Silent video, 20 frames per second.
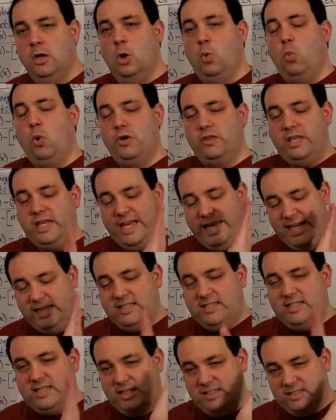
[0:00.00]
where the
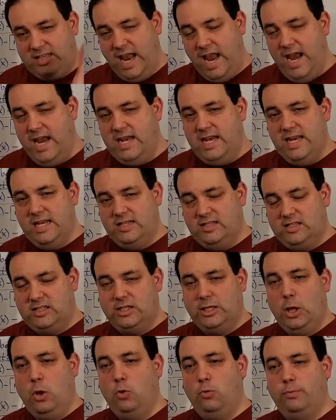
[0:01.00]
instantaneous
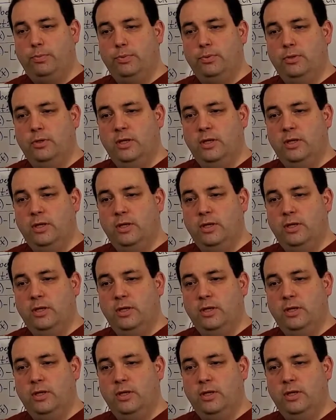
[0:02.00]
slope